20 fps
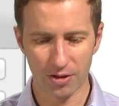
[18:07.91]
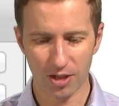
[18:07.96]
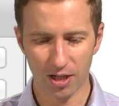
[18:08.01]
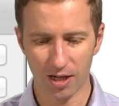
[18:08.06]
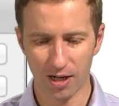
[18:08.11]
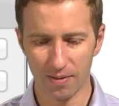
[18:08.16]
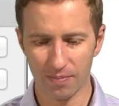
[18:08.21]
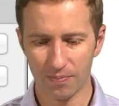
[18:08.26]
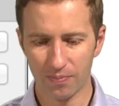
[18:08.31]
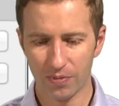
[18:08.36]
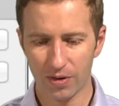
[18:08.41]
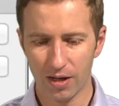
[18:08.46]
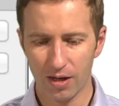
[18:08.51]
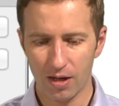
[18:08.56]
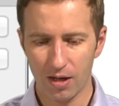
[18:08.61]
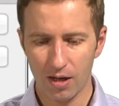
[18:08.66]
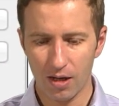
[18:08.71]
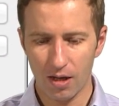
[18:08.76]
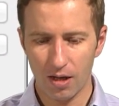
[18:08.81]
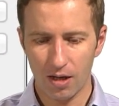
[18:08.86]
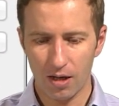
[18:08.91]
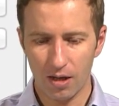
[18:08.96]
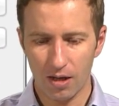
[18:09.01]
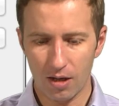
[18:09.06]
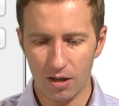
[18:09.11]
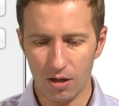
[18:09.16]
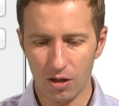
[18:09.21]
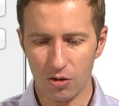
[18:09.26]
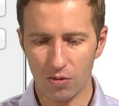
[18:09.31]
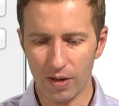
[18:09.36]
QIIME.
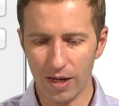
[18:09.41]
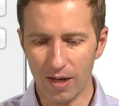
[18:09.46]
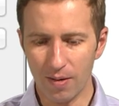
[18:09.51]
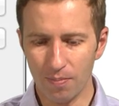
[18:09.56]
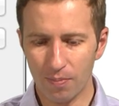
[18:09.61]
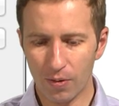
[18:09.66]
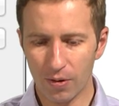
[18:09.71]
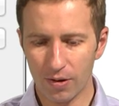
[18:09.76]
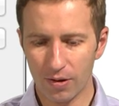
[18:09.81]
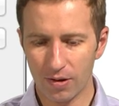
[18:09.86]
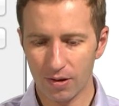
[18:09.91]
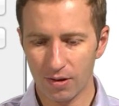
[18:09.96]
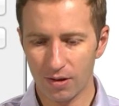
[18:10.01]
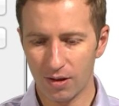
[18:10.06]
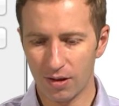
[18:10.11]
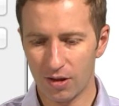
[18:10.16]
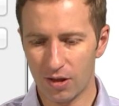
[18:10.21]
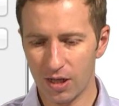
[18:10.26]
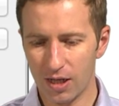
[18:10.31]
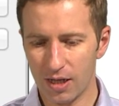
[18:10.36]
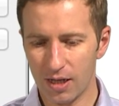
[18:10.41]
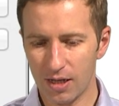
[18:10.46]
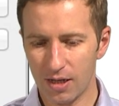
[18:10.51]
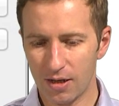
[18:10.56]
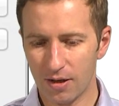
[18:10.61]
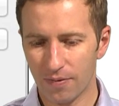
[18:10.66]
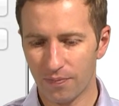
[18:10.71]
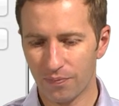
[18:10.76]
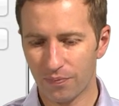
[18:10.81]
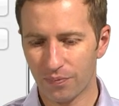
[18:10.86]
You input
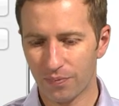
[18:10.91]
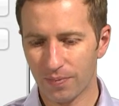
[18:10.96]
the